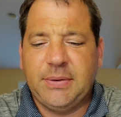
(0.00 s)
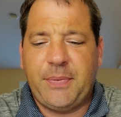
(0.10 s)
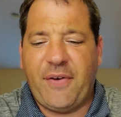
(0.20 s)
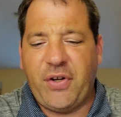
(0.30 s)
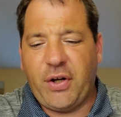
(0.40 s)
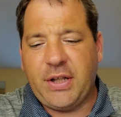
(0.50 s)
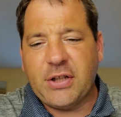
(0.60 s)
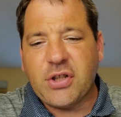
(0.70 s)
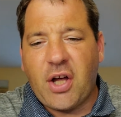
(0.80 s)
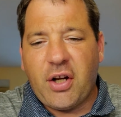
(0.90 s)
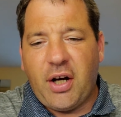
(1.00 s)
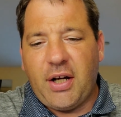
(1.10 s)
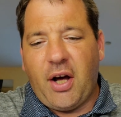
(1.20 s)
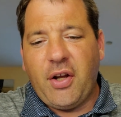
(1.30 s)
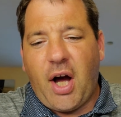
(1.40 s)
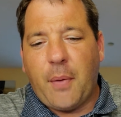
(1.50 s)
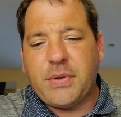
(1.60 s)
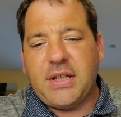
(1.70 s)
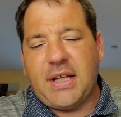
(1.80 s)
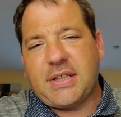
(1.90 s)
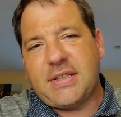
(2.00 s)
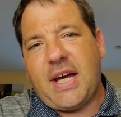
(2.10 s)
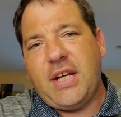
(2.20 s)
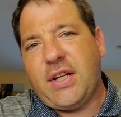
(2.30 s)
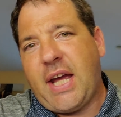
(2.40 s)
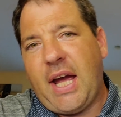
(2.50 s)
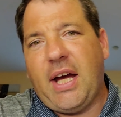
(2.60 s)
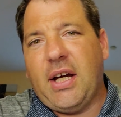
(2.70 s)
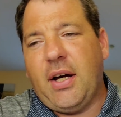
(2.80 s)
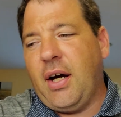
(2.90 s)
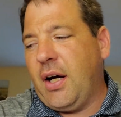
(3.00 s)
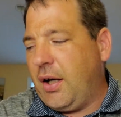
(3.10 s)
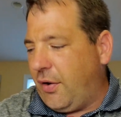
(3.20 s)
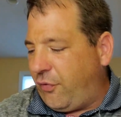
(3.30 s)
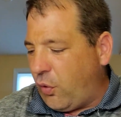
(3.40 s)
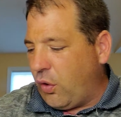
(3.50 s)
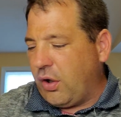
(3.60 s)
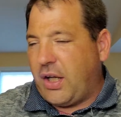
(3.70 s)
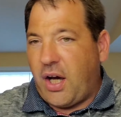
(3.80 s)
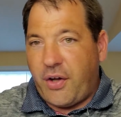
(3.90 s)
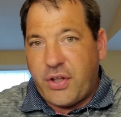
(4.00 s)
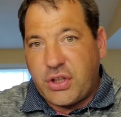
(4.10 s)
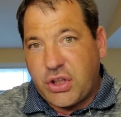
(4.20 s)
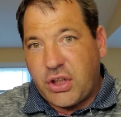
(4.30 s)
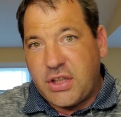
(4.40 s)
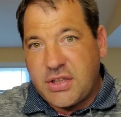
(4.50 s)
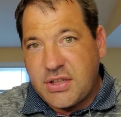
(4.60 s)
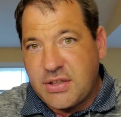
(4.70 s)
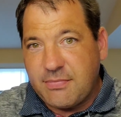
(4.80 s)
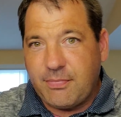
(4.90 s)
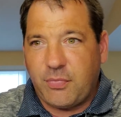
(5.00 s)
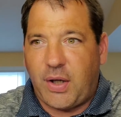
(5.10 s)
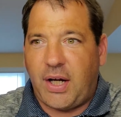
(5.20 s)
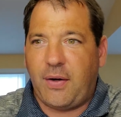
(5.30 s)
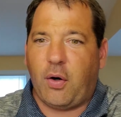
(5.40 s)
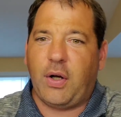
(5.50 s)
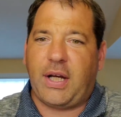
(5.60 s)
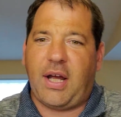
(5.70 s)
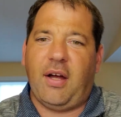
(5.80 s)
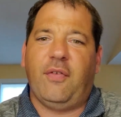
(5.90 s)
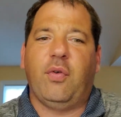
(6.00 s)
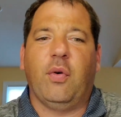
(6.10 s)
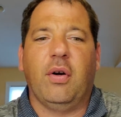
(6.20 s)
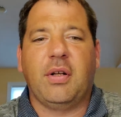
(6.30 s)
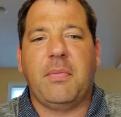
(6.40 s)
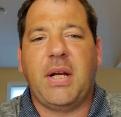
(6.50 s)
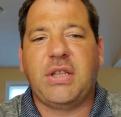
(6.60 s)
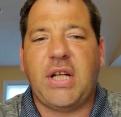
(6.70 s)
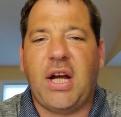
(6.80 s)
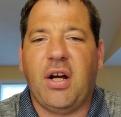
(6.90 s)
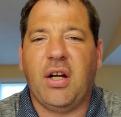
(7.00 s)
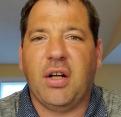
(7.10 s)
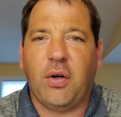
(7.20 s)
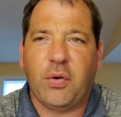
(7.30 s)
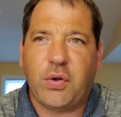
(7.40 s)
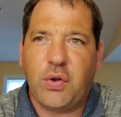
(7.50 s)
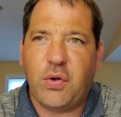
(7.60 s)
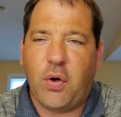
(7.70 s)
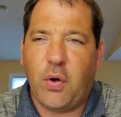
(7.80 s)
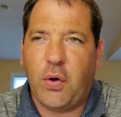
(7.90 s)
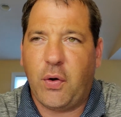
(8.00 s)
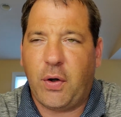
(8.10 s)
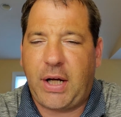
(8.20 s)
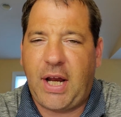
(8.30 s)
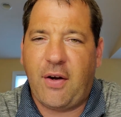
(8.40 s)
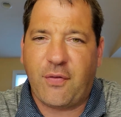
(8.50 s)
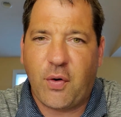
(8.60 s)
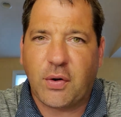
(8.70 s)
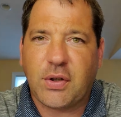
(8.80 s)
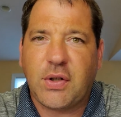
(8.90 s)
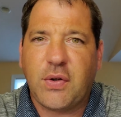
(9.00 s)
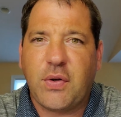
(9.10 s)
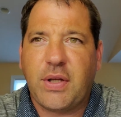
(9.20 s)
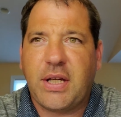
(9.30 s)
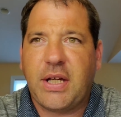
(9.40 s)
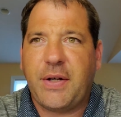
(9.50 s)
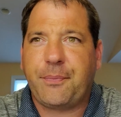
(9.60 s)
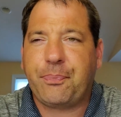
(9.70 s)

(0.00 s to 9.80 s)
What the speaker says: Definitely. There's other options. Like, say you can't afford health insurance, right? Or you can't afford the MediShare or can't afford to do the